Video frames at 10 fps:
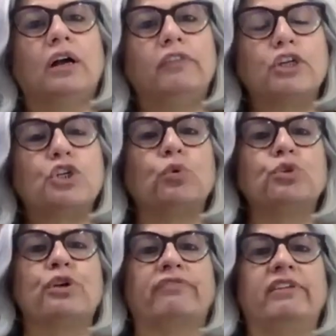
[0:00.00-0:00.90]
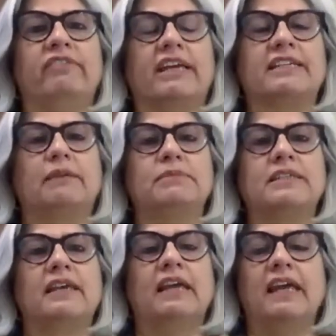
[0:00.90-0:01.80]
the shoes of the
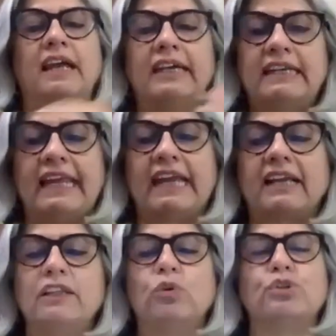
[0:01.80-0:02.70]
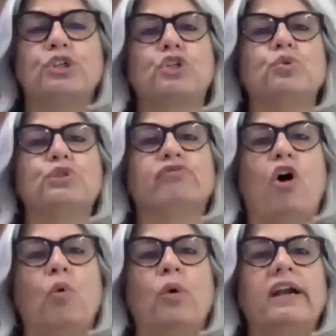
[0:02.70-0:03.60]
victims, taken those issues
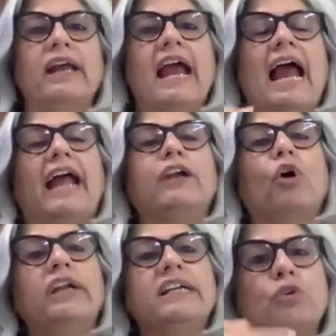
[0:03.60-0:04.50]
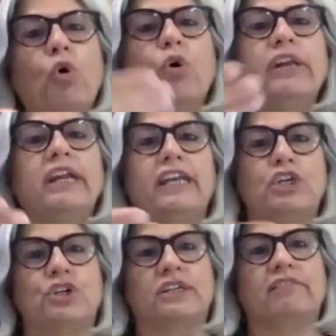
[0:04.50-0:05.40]
forward, and on its own
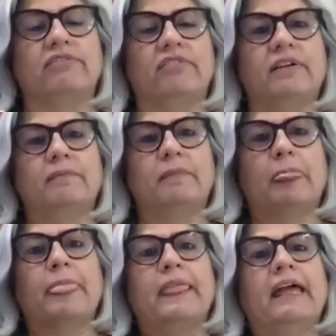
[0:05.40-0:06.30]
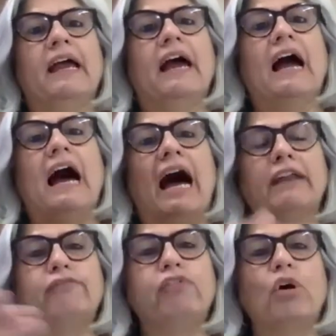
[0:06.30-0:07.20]
initiative,
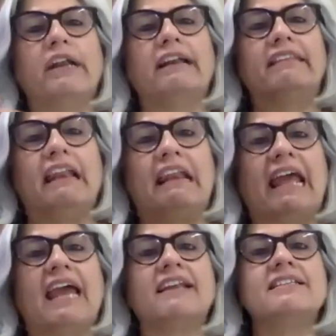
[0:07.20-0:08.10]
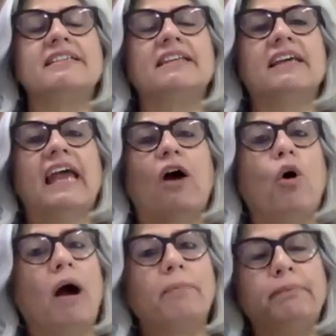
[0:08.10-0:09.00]
unfolded the layers
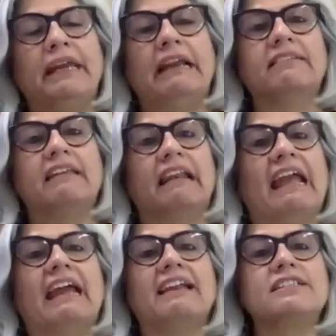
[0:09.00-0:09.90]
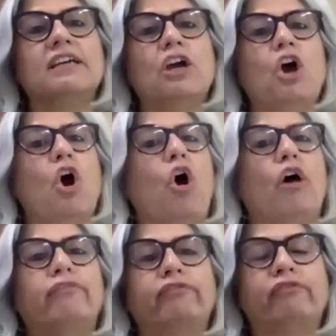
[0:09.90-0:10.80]
or peeled the layers
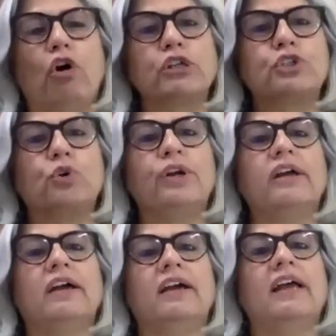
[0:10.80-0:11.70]
of falsehood